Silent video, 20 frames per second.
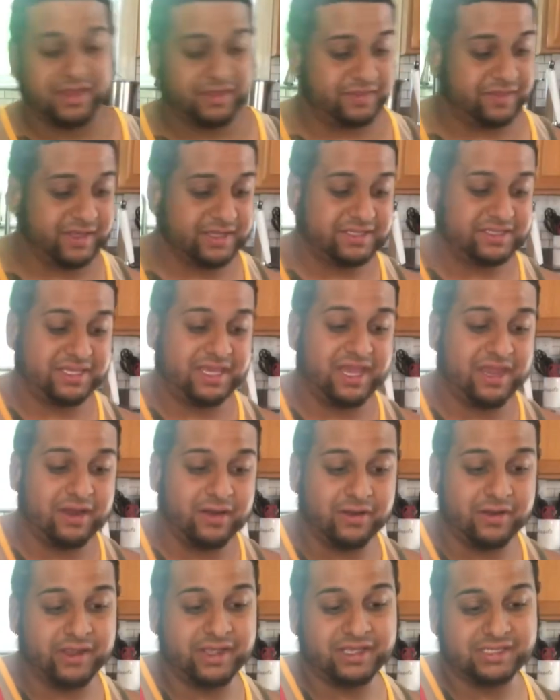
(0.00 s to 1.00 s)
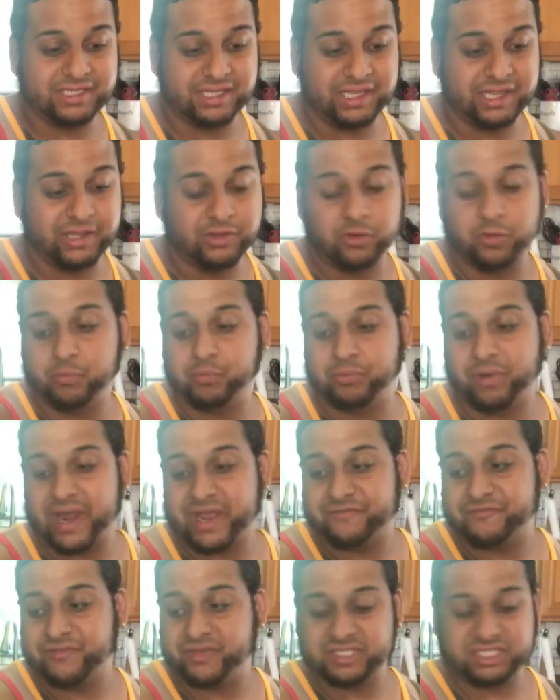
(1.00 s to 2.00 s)
This here is a little
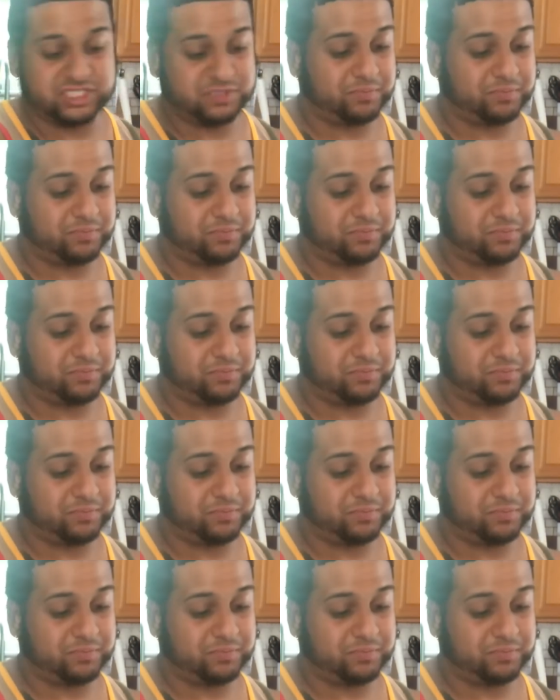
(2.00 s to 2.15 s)
breakfast